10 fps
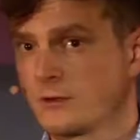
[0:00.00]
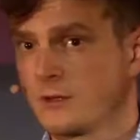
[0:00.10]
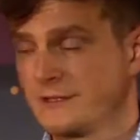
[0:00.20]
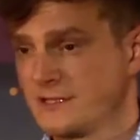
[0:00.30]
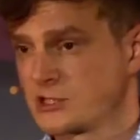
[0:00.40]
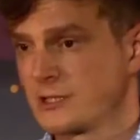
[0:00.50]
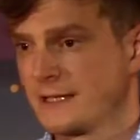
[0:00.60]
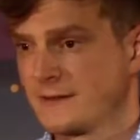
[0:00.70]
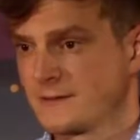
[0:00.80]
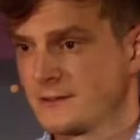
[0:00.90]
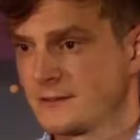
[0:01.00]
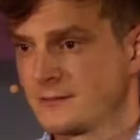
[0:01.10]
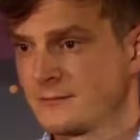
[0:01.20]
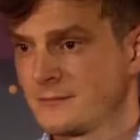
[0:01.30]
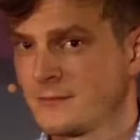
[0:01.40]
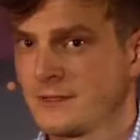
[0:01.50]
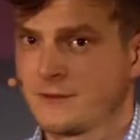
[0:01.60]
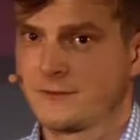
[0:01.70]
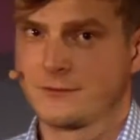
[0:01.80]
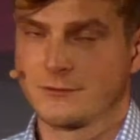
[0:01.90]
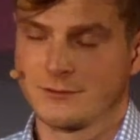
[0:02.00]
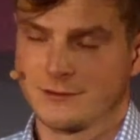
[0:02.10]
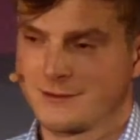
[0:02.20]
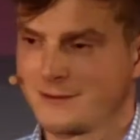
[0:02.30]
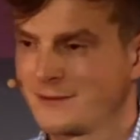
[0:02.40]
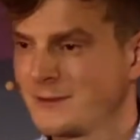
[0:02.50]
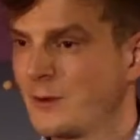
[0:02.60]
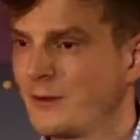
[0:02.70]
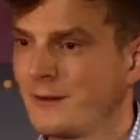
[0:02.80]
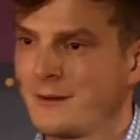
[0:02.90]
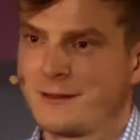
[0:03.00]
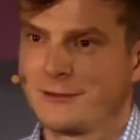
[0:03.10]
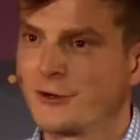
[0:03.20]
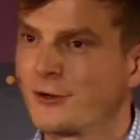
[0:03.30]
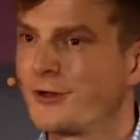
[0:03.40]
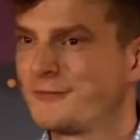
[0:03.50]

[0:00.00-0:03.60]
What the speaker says: call a digital asset. So not all